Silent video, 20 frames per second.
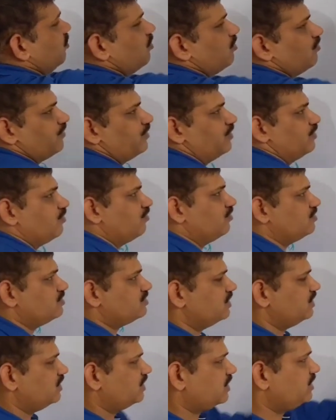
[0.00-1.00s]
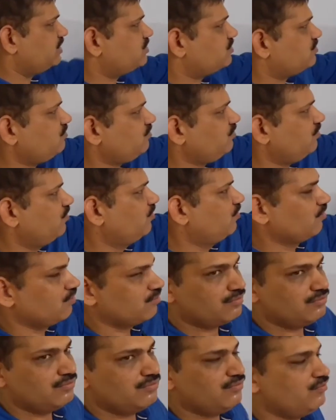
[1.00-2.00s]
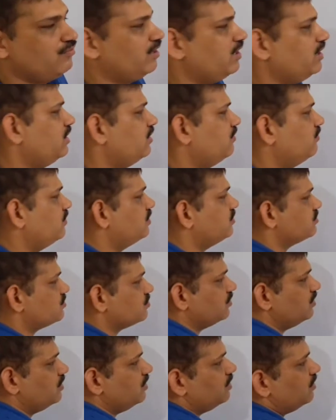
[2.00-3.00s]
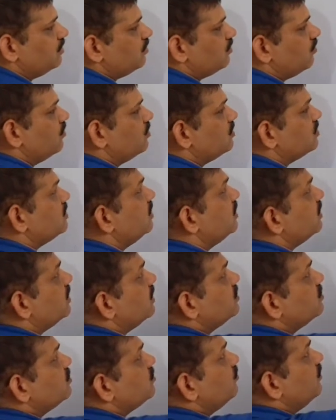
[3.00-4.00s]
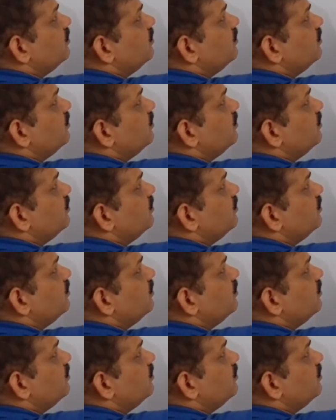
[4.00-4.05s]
log of a. Constant raised to variable. So here constant raised